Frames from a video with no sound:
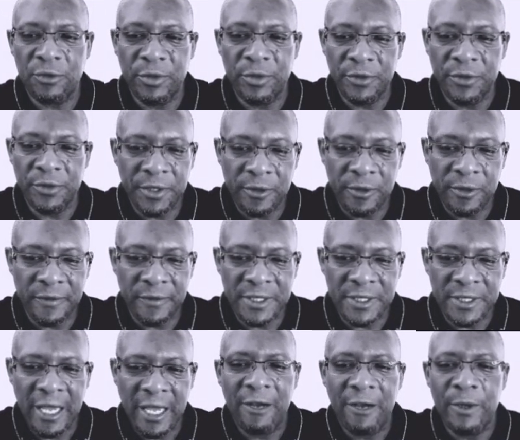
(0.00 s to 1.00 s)
manoeuvres
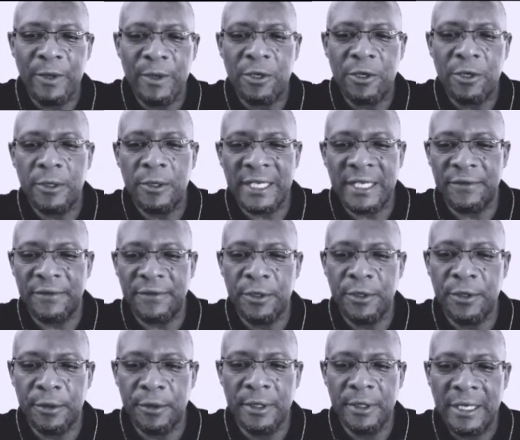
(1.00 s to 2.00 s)
we could have
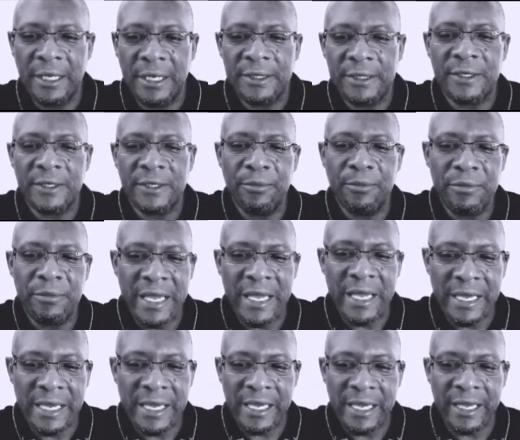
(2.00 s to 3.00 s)
done to
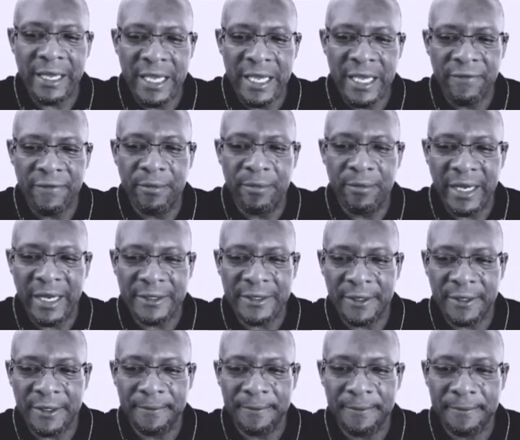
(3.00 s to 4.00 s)
make it even better.